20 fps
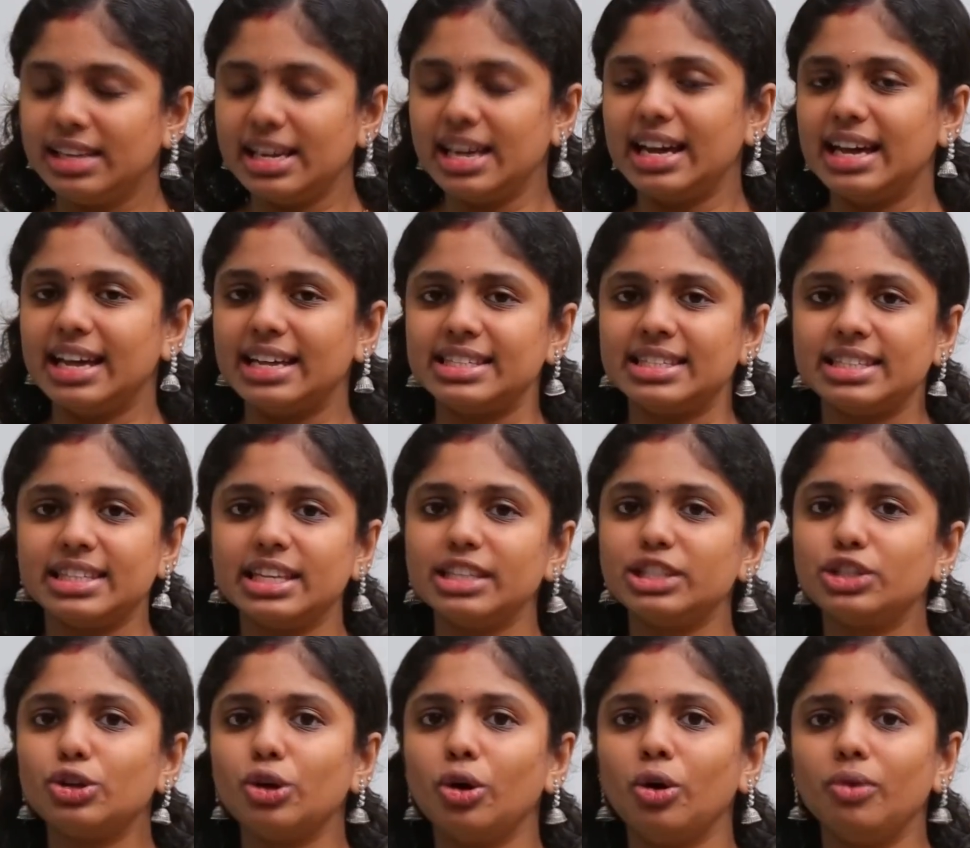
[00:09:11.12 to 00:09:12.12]
yes the
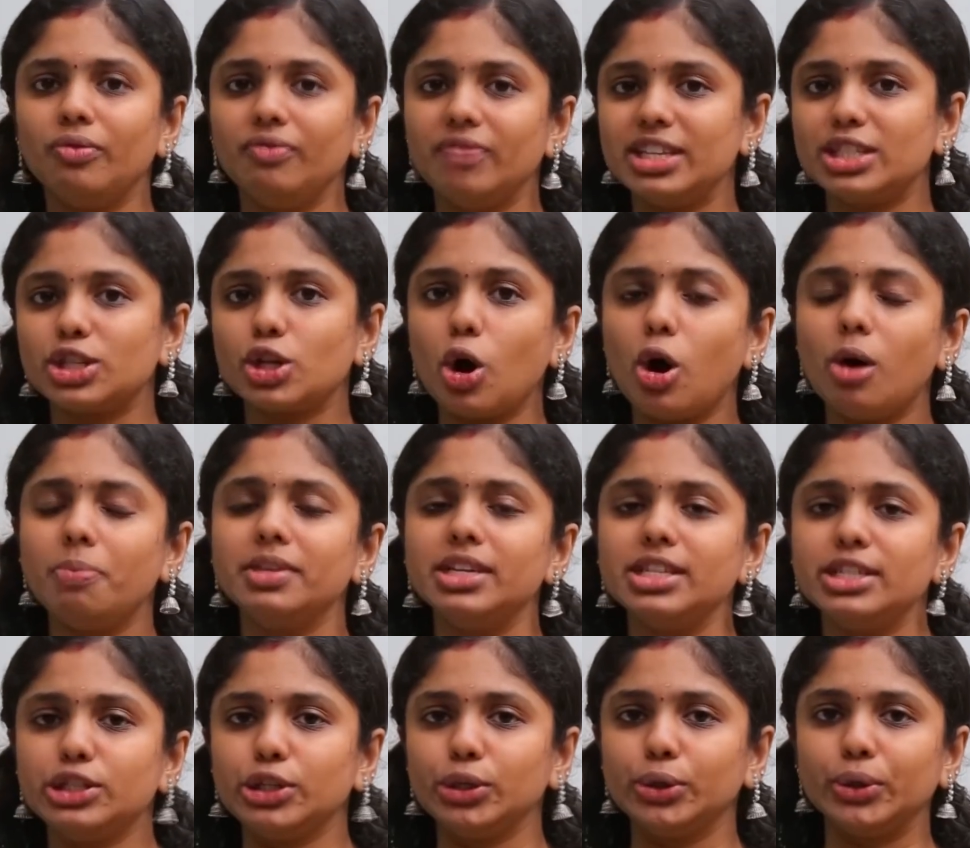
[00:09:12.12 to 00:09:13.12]
stop we stop the
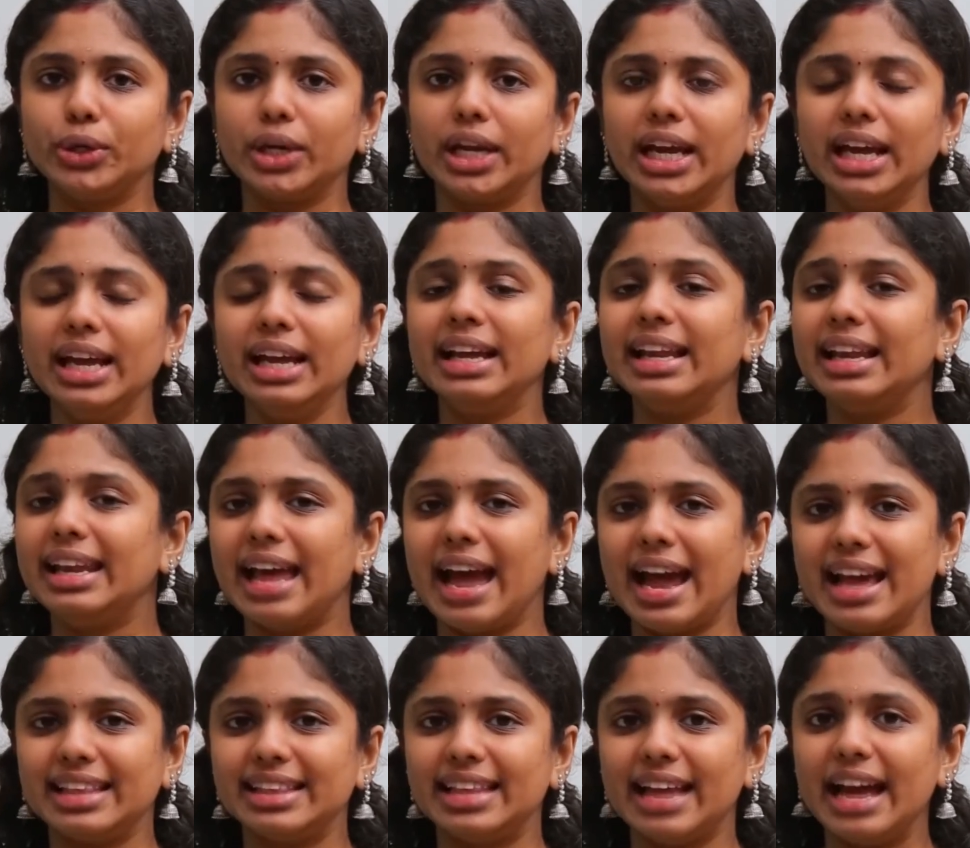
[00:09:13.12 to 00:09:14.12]
story
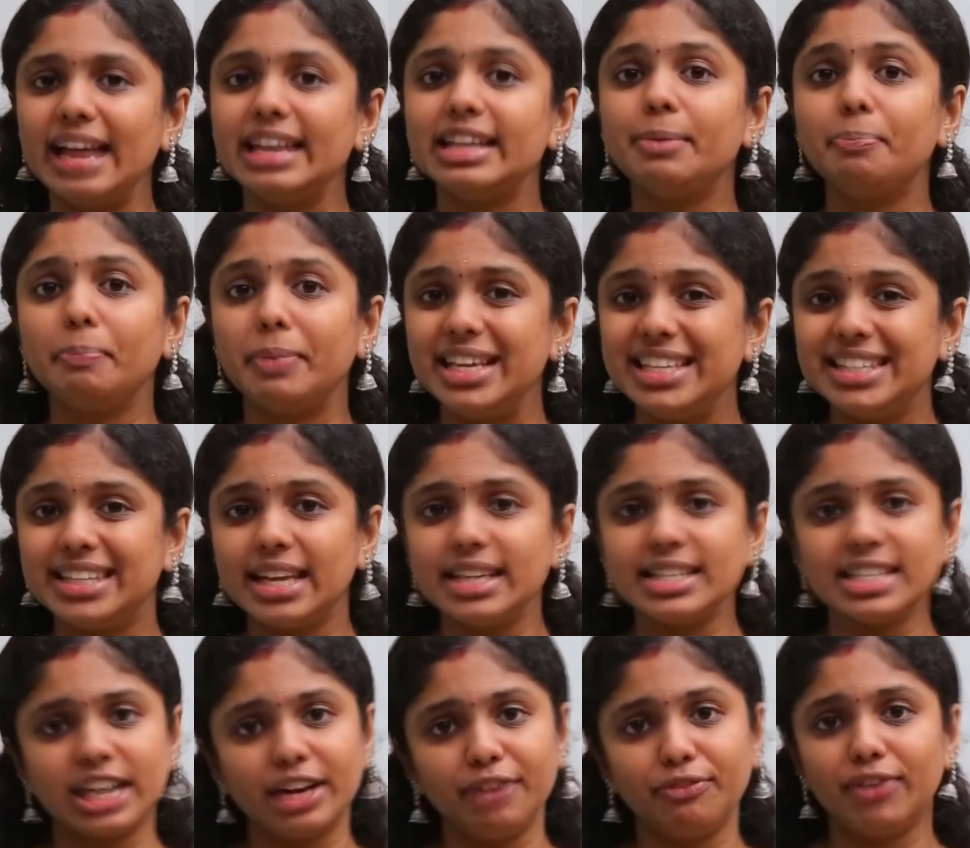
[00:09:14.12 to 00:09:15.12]
like that the pieces
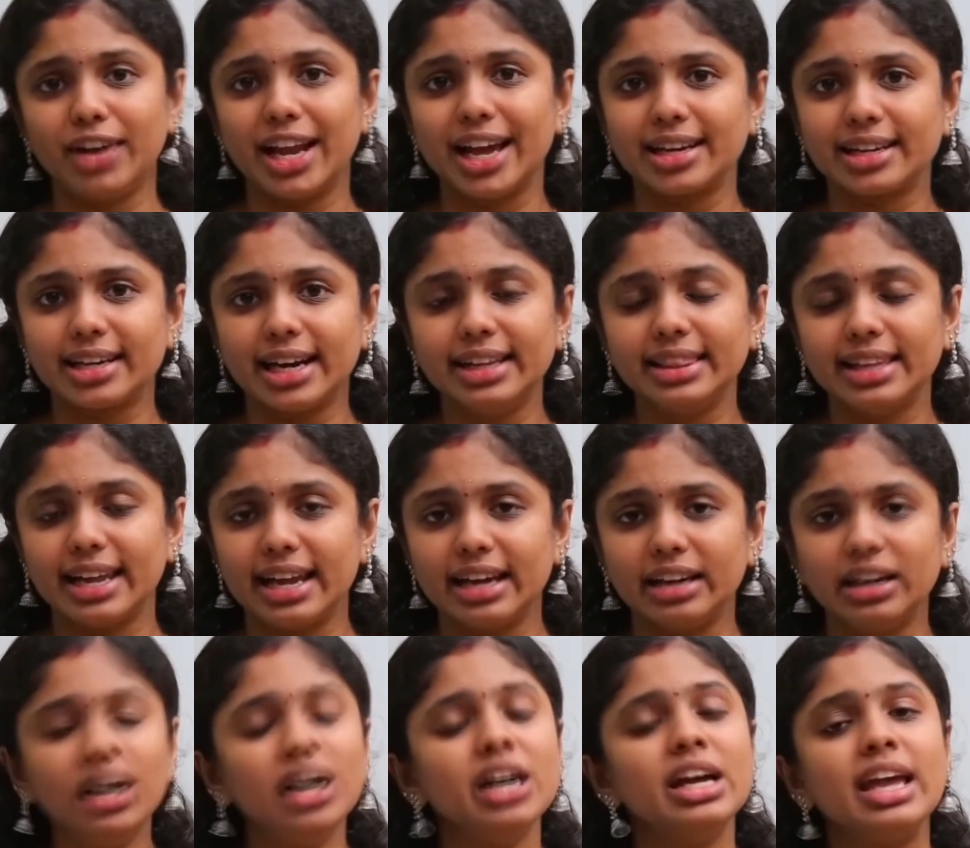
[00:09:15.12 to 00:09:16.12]
reflected
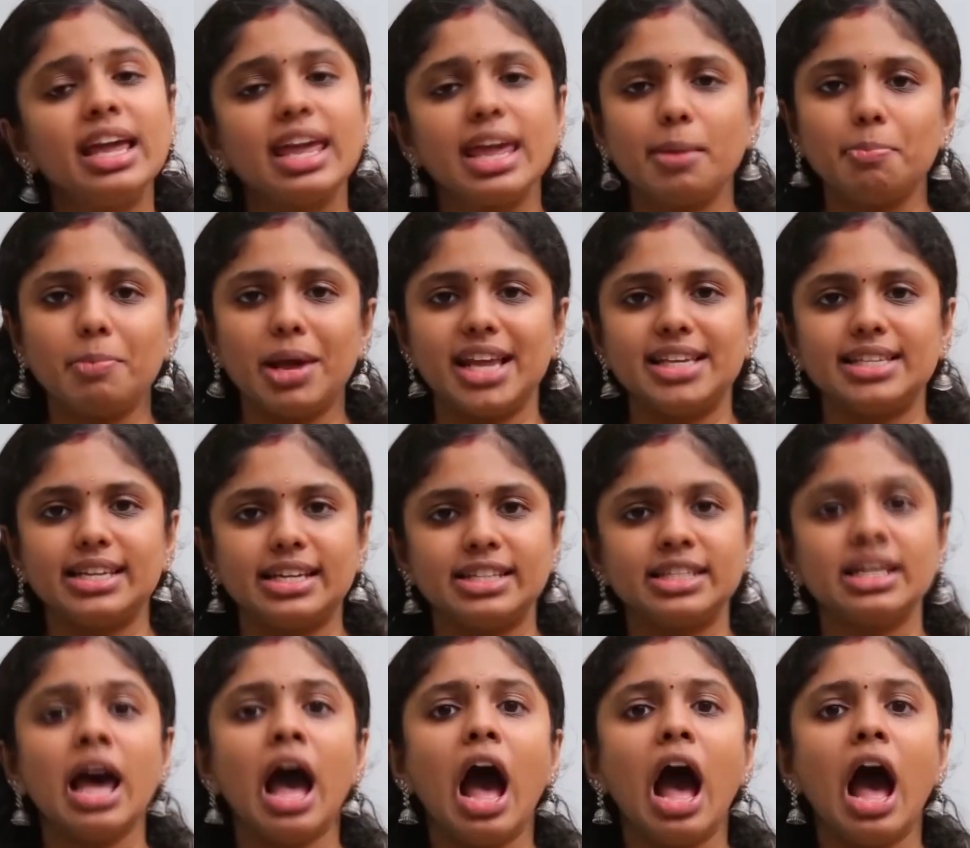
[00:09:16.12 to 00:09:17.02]
their images.